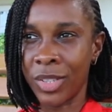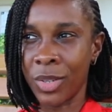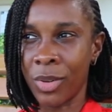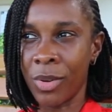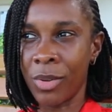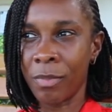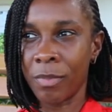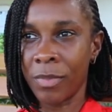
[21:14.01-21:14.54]

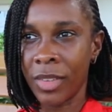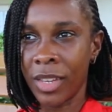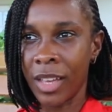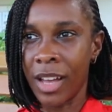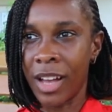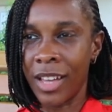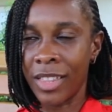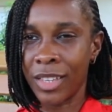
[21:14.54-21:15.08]
So
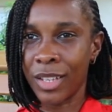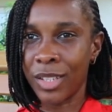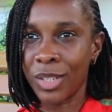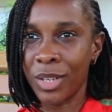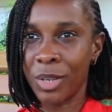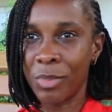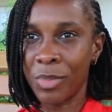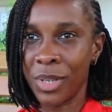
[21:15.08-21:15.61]
I think it's
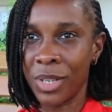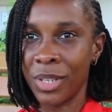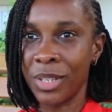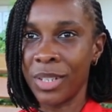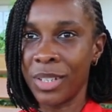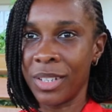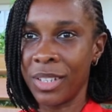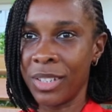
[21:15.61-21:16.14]
gonna be,
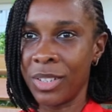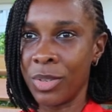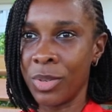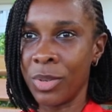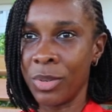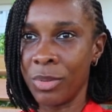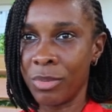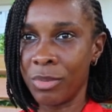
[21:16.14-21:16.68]
you
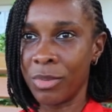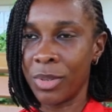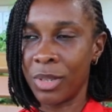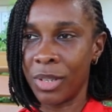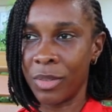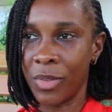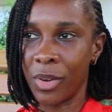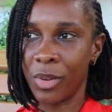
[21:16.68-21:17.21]
know,
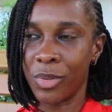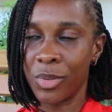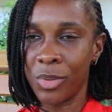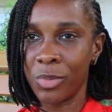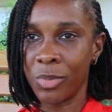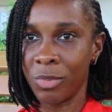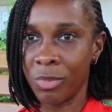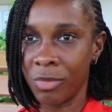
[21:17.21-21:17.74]
very good,
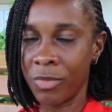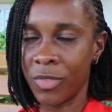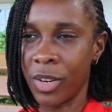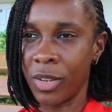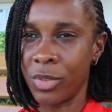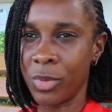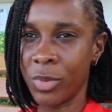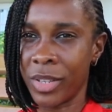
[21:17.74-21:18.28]

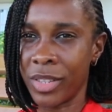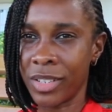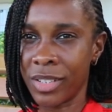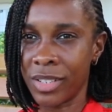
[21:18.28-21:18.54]
very good weather.